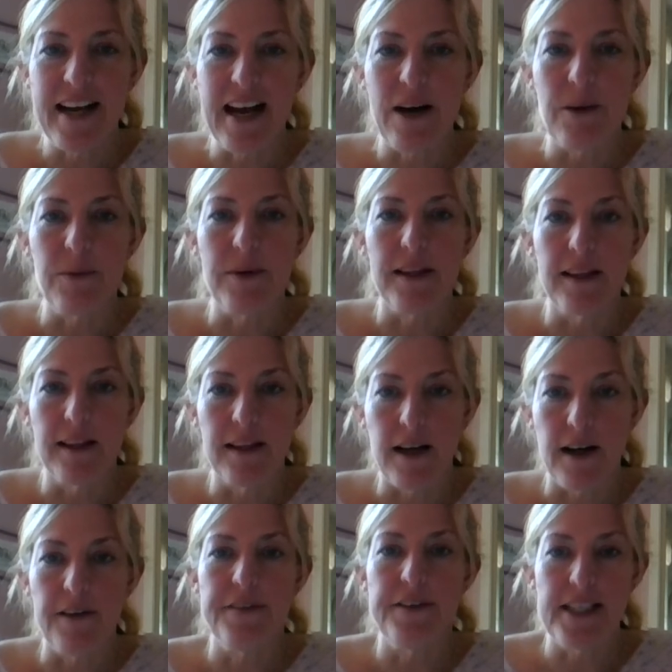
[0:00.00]
I would
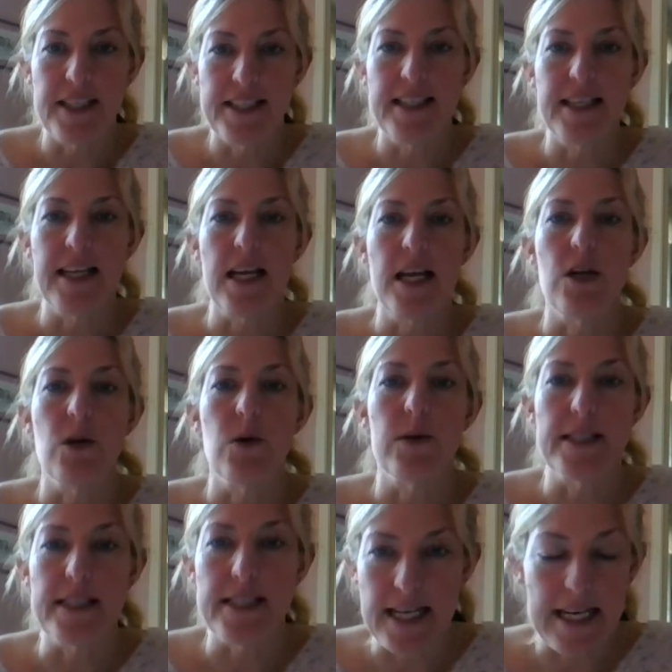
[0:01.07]
love to see your
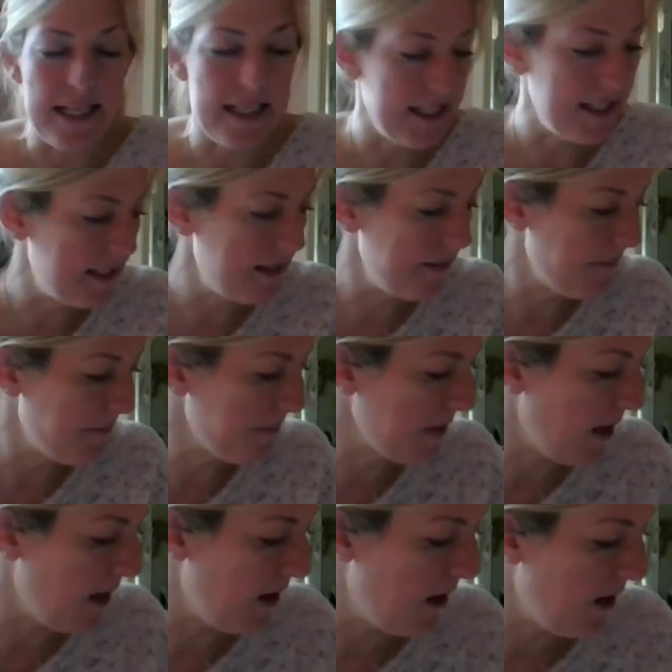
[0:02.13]
Z's.
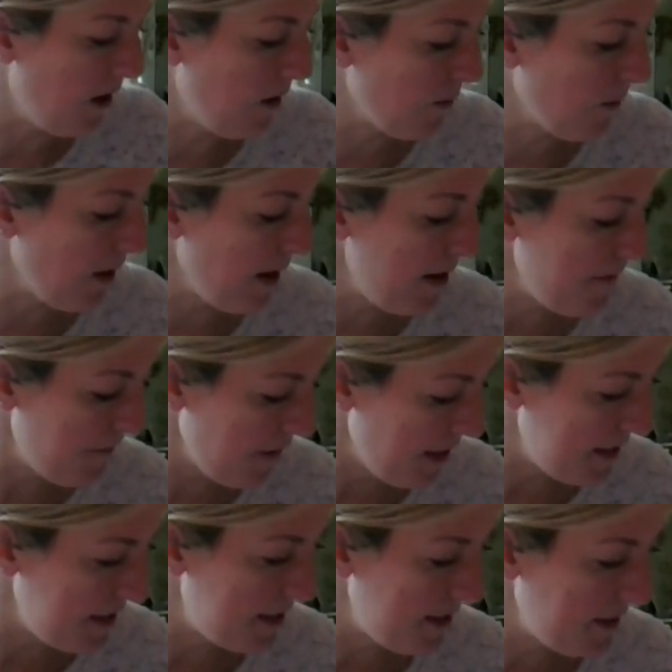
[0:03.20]
All right,
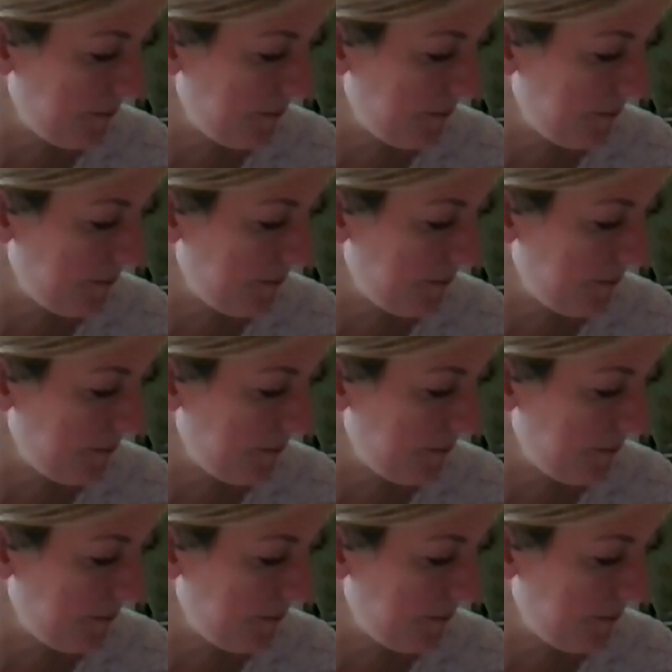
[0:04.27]
friends.